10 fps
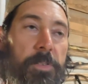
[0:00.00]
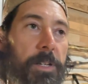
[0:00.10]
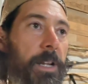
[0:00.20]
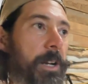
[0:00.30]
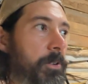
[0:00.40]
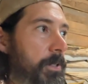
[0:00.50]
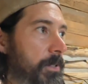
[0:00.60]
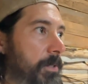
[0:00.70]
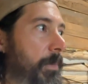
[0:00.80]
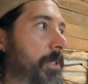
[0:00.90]
And not only
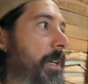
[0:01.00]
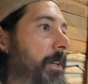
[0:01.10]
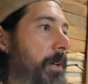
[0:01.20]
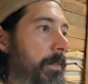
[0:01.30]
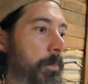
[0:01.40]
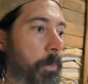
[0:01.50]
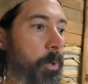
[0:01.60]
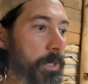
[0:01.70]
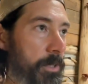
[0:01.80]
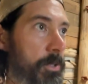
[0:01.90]
to mention, I don't have a
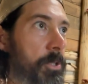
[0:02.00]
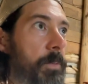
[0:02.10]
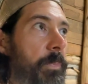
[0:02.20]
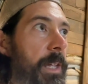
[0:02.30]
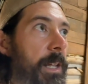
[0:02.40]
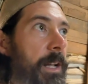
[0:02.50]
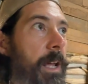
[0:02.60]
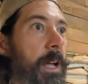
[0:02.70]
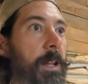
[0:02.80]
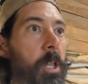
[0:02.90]
mortgage, and
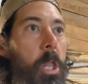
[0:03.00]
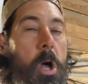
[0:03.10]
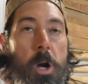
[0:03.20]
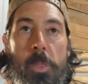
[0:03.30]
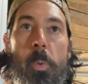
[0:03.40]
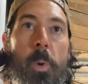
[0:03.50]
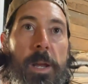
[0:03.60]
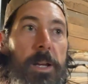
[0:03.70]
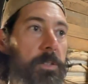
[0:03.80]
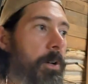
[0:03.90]
along the
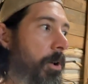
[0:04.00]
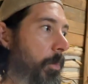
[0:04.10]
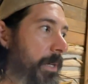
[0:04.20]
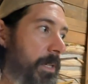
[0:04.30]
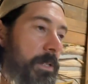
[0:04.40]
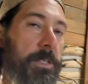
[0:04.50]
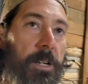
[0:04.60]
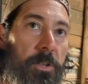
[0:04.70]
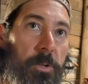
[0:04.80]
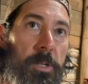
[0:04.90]
way, I taught all my kids how
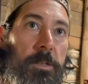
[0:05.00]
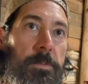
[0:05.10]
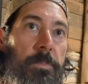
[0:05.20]
to do it.